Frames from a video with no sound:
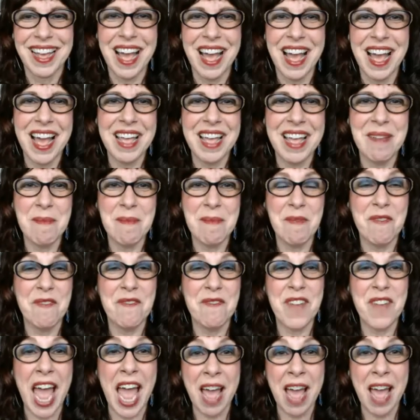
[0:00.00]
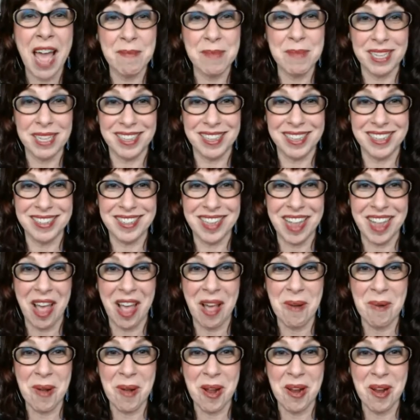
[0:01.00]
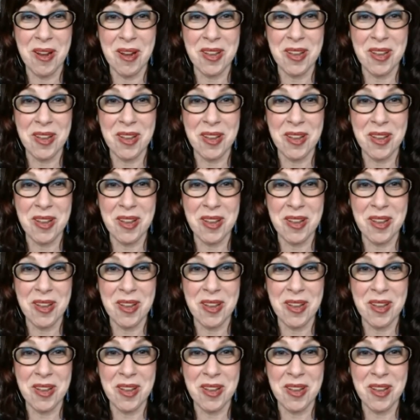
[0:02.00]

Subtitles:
I am fabulous. How are